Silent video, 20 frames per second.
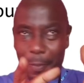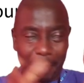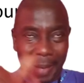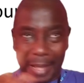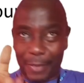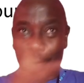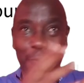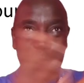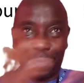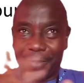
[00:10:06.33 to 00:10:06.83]
be
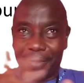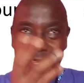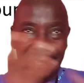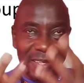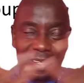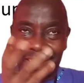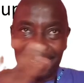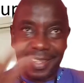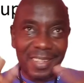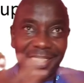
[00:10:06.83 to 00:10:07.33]
part of
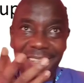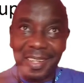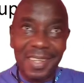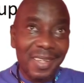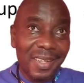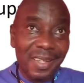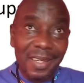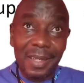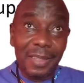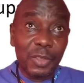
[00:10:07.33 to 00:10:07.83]
the,
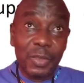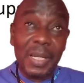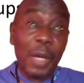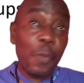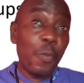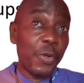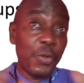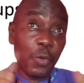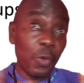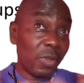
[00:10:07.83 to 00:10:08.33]
so
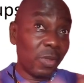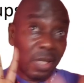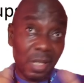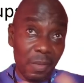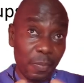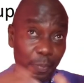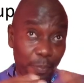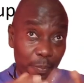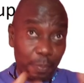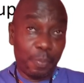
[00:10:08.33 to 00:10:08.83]
that we
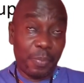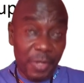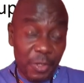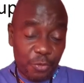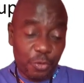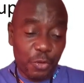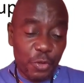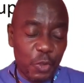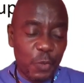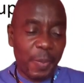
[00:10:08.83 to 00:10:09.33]
don't
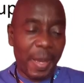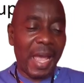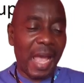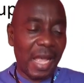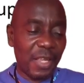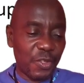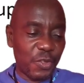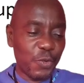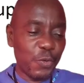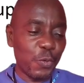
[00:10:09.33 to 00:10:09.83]
introduce
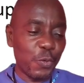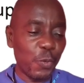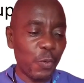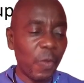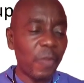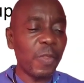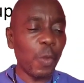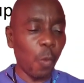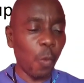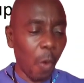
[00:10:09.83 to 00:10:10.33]
bias
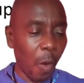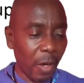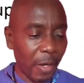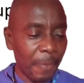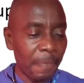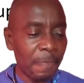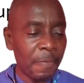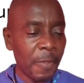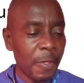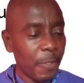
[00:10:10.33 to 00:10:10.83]
to the work.